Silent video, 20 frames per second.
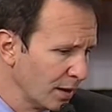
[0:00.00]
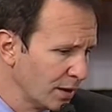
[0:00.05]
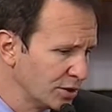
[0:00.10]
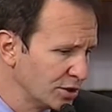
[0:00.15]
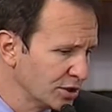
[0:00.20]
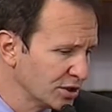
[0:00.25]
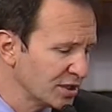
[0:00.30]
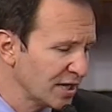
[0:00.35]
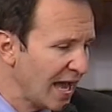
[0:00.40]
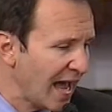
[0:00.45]

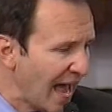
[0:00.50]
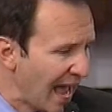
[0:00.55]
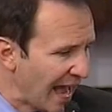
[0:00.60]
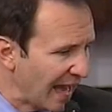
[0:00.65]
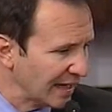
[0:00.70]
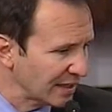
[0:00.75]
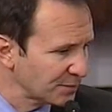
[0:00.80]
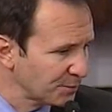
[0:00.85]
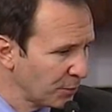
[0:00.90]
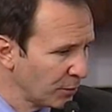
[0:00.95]
just
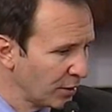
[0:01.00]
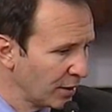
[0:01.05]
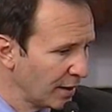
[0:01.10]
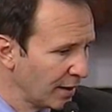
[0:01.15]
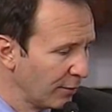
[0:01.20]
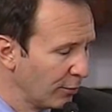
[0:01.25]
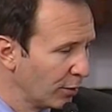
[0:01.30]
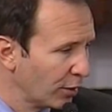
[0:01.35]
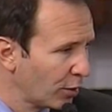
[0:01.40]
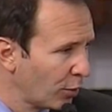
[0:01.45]
put in
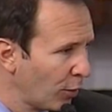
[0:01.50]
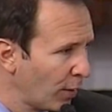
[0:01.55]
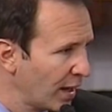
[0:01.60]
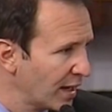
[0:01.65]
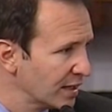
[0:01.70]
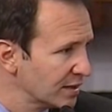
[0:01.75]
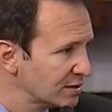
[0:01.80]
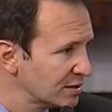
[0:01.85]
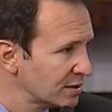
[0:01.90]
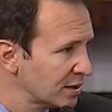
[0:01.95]
a
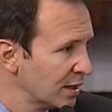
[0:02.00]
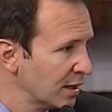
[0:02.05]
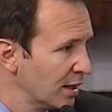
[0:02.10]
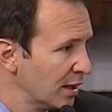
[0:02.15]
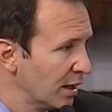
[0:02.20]
request